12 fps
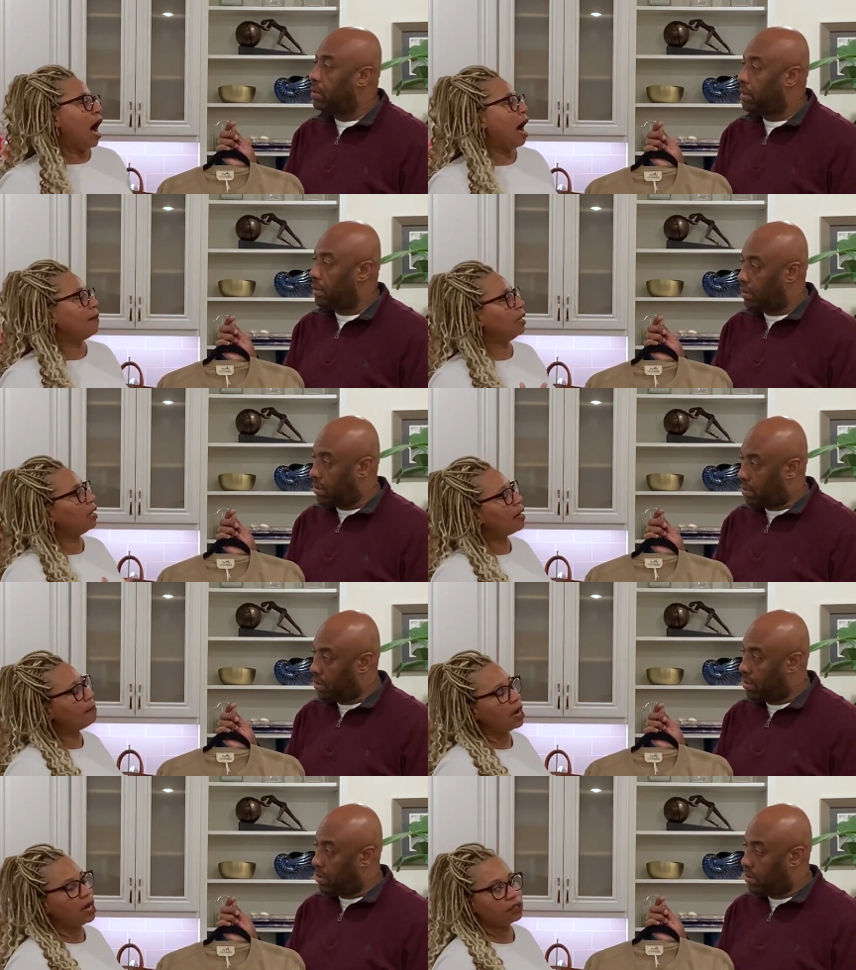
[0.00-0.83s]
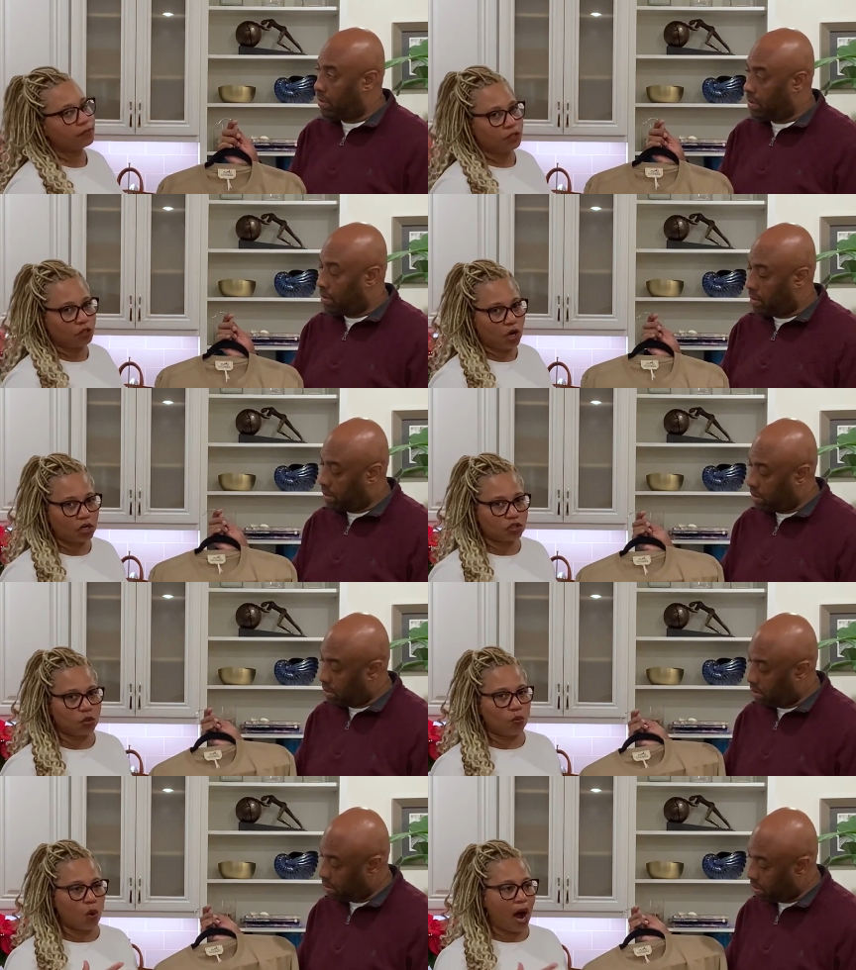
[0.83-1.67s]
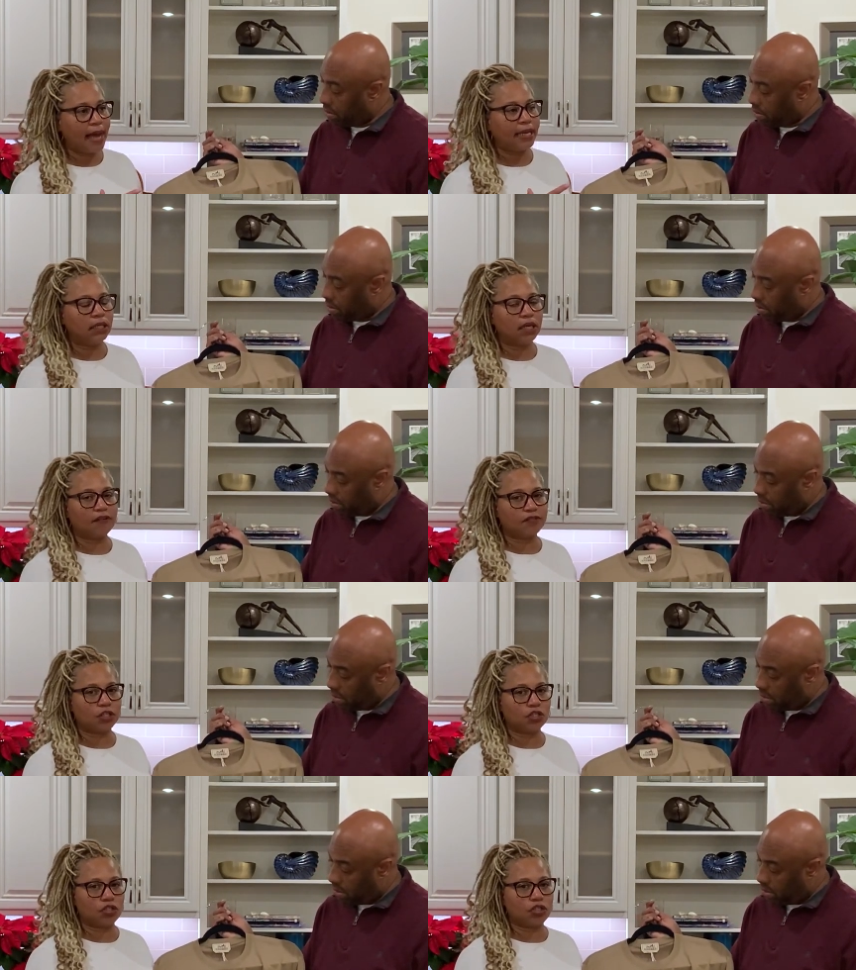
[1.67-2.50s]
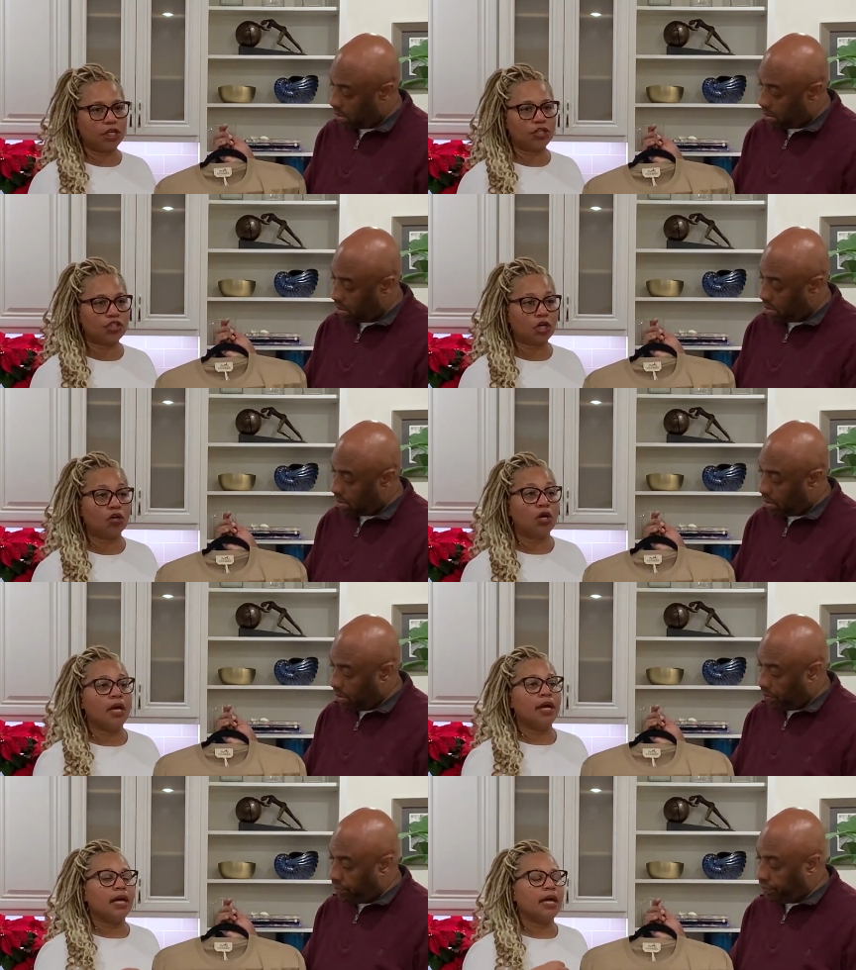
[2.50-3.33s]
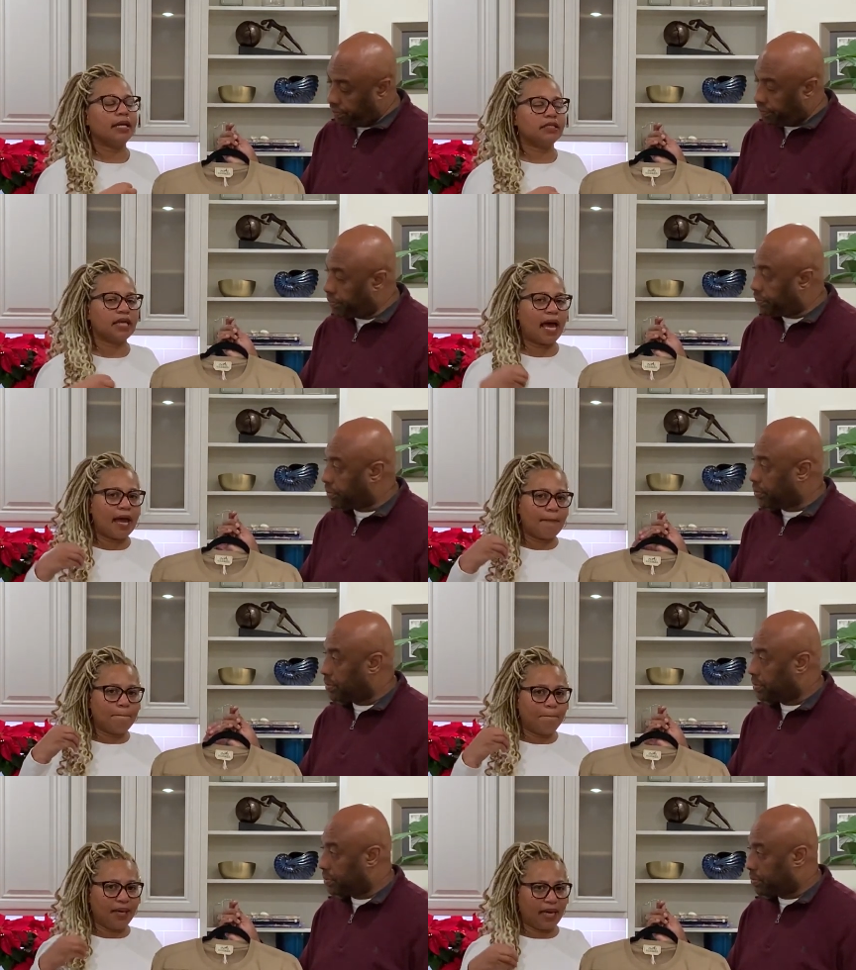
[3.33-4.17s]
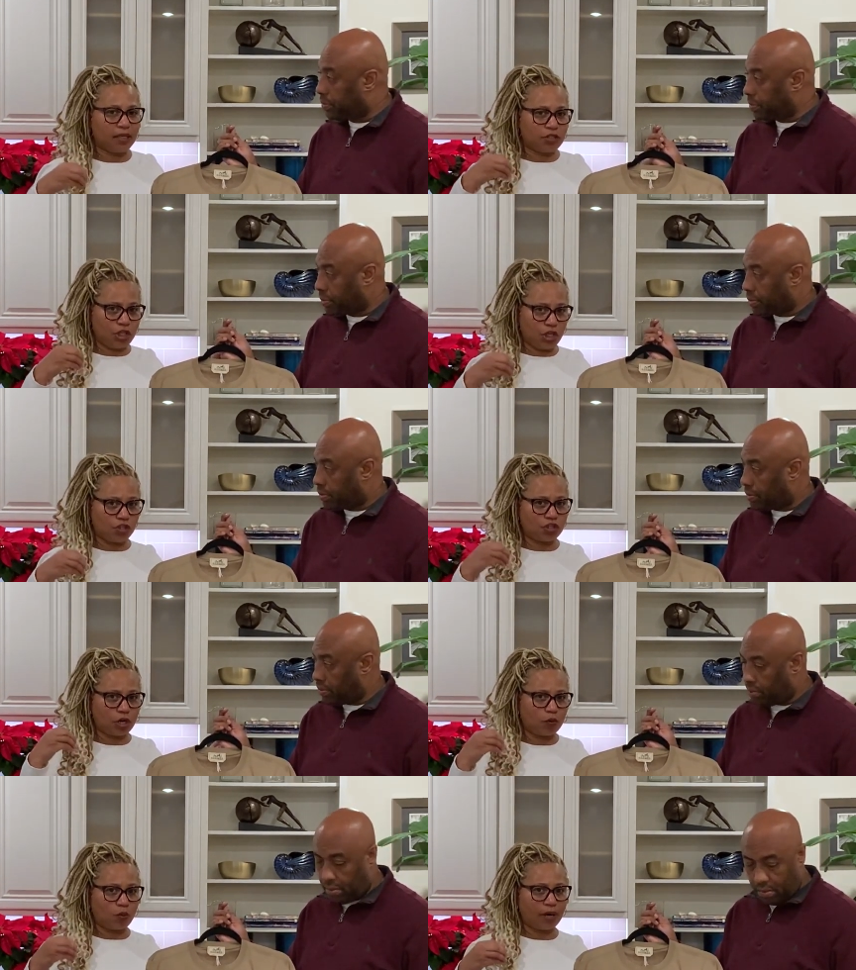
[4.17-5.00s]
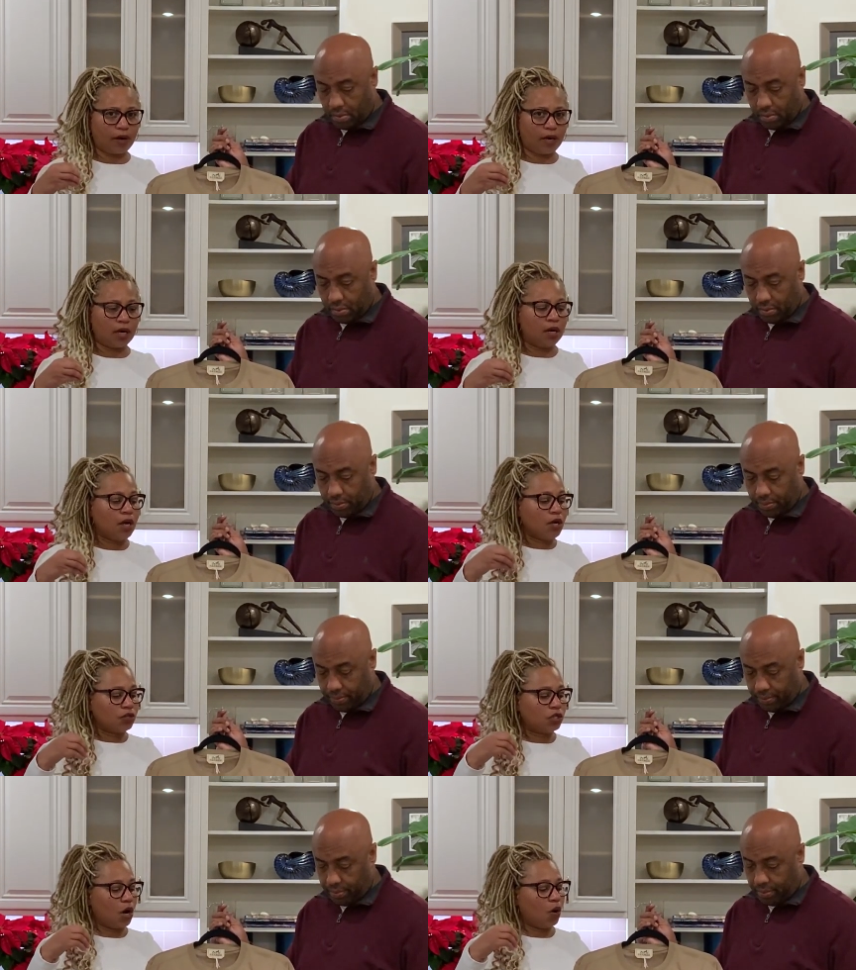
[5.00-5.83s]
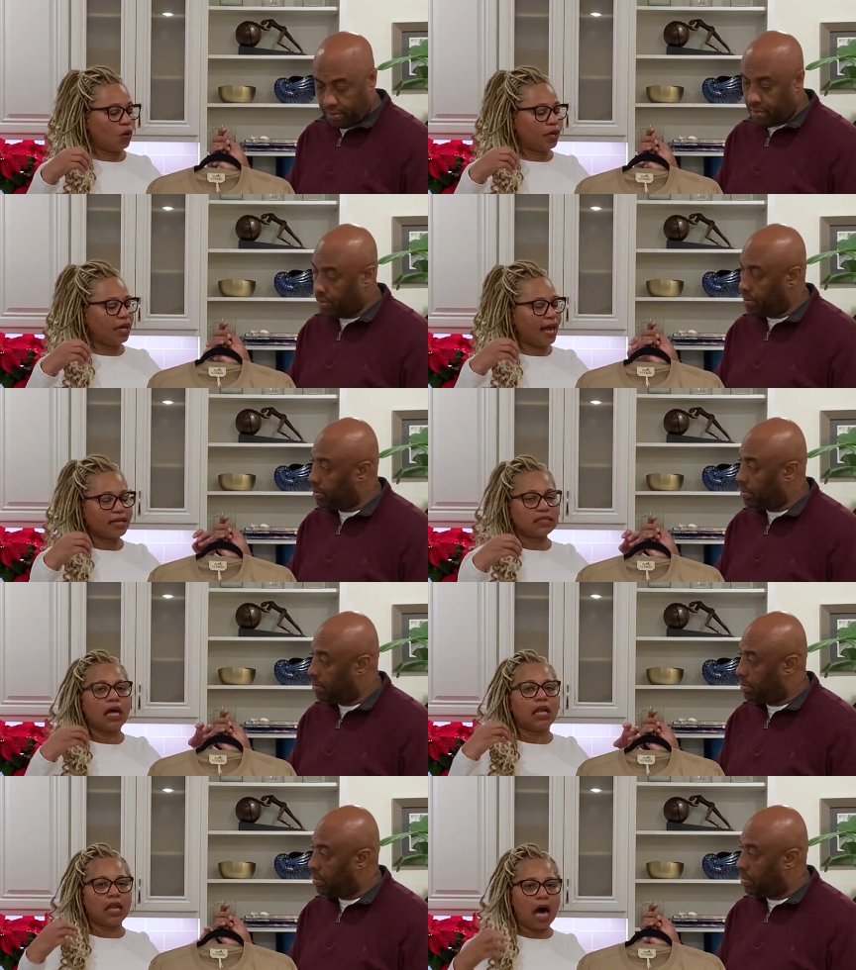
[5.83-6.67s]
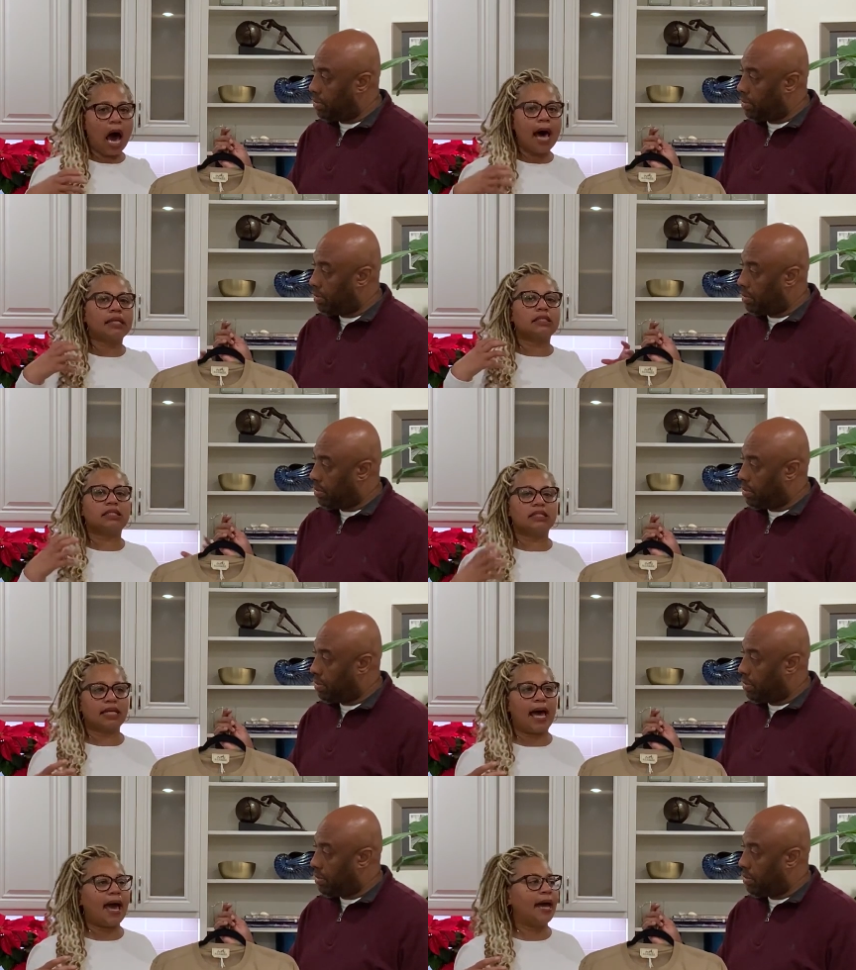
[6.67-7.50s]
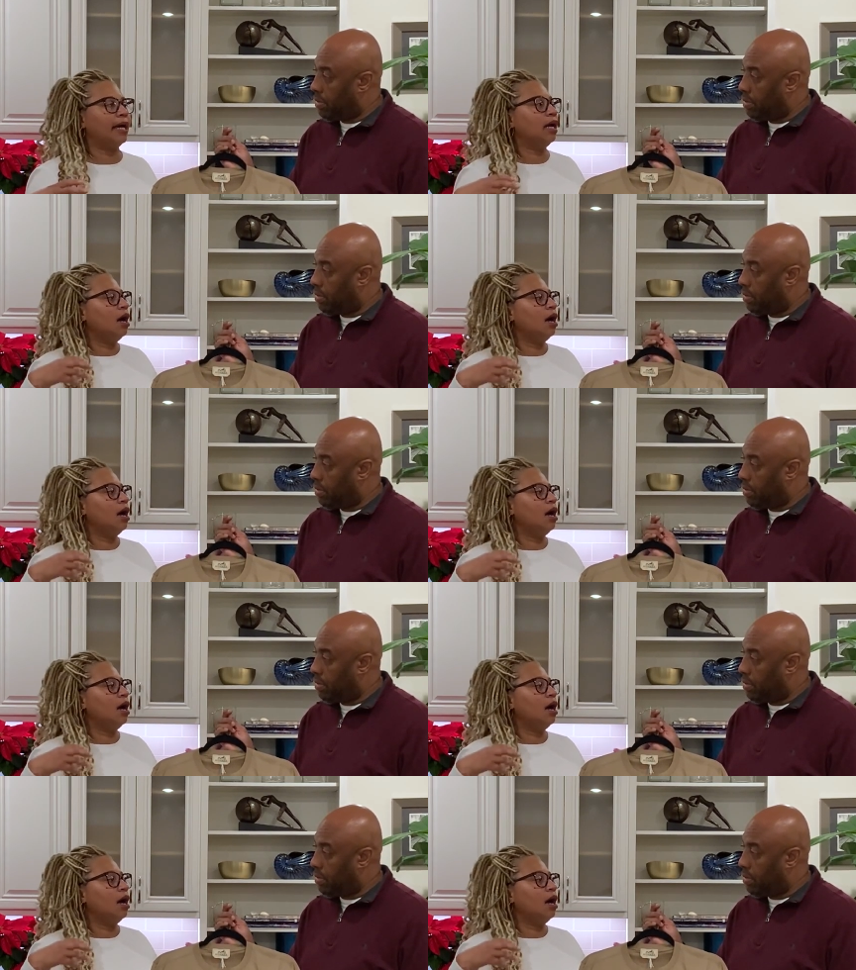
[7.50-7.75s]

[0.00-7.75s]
Speaker 1: I'm going to let my husband talk to why he loves this t-shirt. He's a big t-shirt wearer, so he has a lot of say